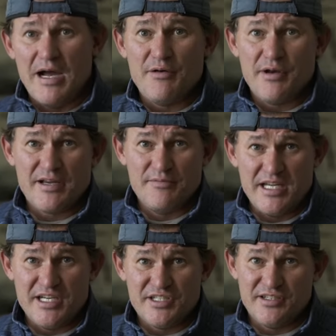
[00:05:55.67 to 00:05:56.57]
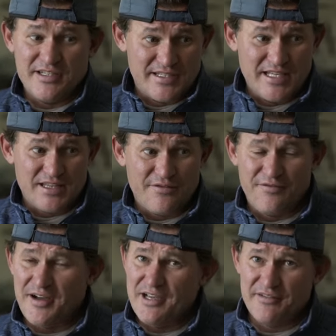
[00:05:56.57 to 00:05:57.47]
My recommendation is get the
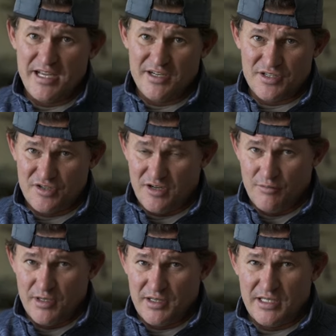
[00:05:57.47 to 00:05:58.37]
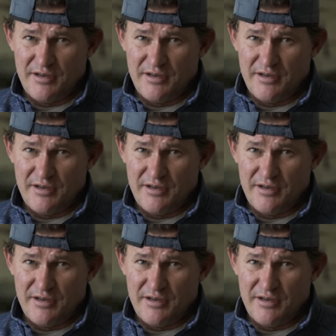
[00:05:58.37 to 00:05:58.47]
5K to start with.